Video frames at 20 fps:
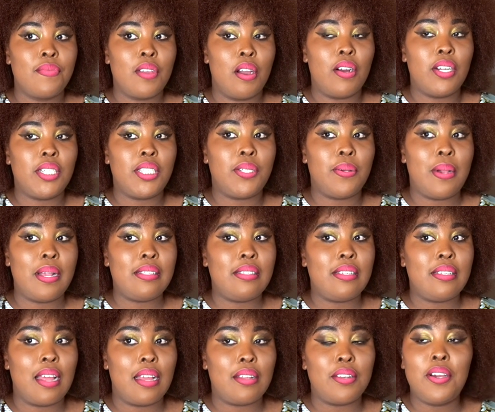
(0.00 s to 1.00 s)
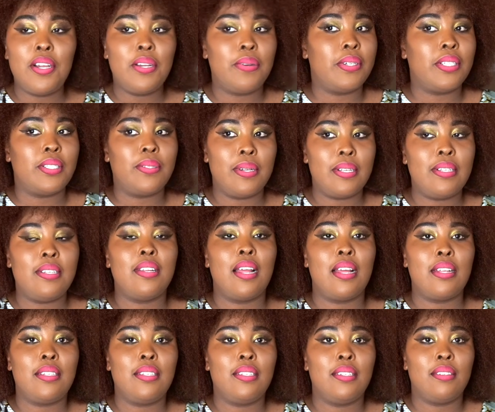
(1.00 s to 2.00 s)
Or 2019. No, it was
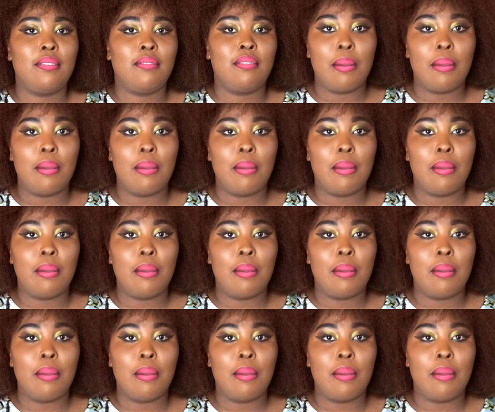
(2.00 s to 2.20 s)
2019.